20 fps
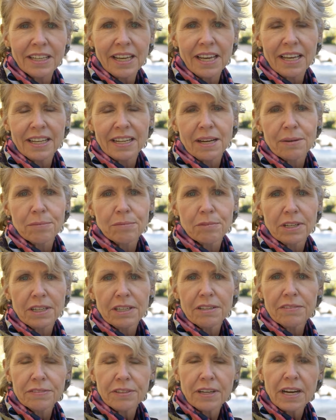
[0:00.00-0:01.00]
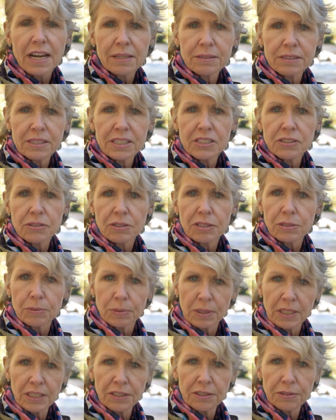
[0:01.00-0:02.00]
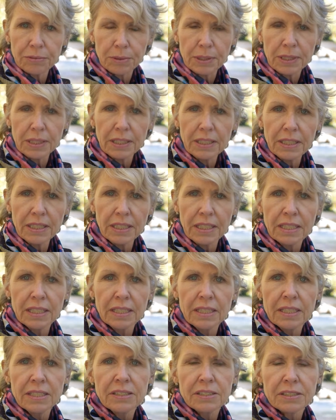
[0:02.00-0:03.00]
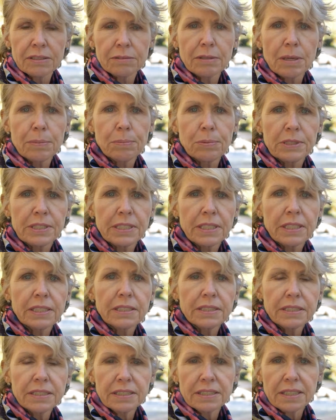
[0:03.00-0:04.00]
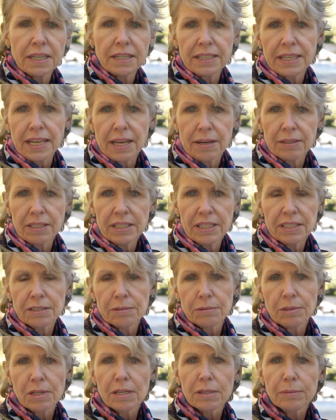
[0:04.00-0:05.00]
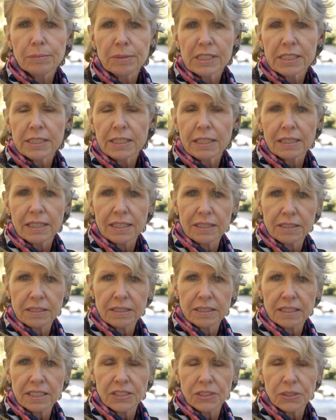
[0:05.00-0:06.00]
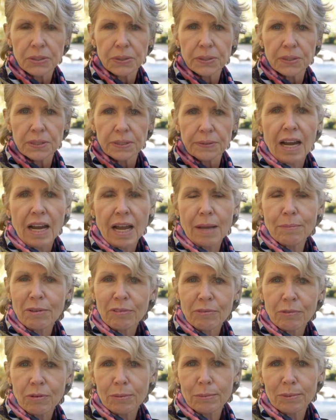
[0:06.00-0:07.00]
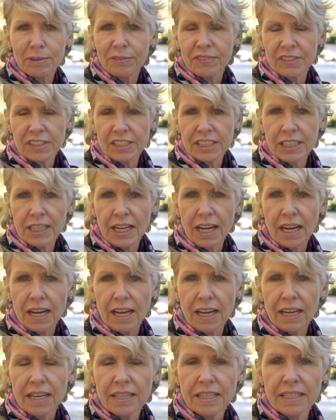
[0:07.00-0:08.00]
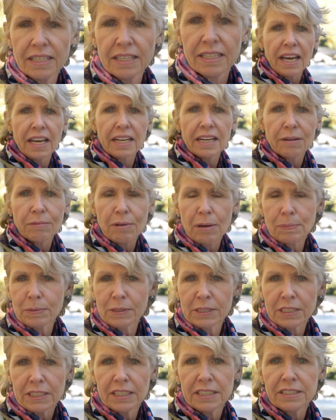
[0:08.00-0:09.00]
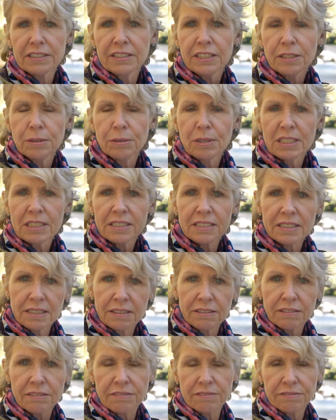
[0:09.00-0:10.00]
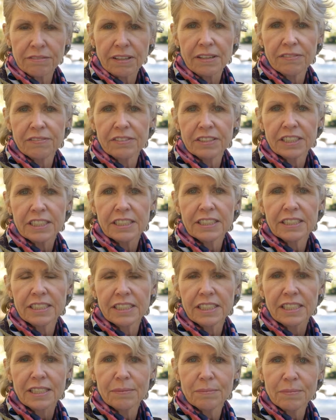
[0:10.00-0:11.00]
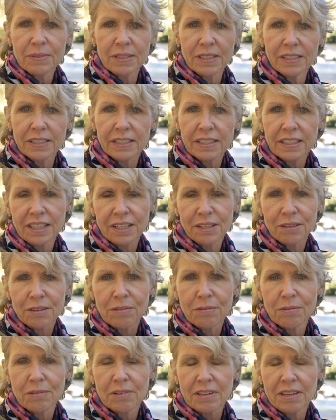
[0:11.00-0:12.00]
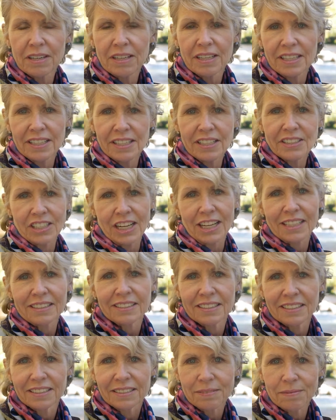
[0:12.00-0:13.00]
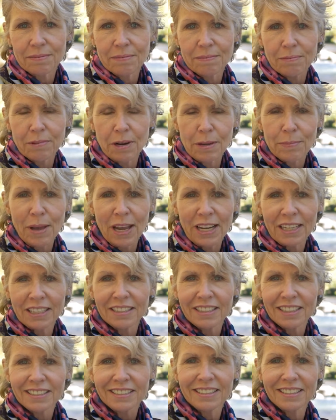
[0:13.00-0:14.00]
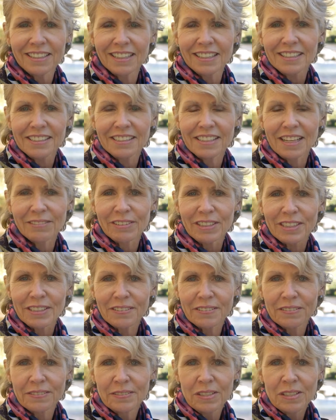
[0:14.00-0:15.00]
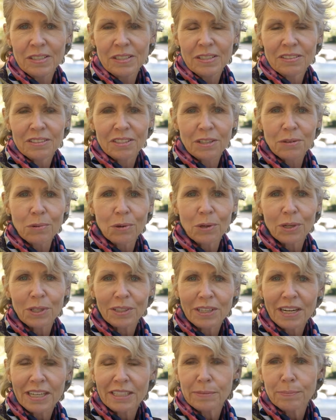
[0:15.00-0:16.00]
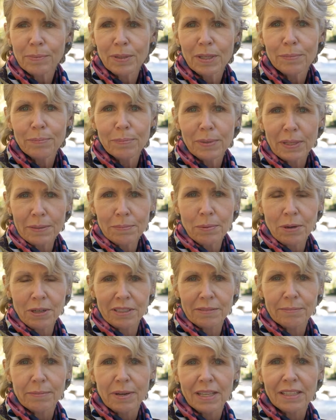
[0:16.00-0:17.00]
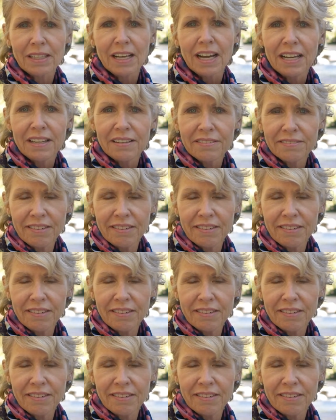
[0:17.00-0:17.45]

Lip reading: and I'm running for House District 23 to represent Teton County at the Wyoming State Legislature. I'm a former fishing guide, and I represented the U.S. fly fishing team here in Jackson way back in 1997. So water has been a big part of my life.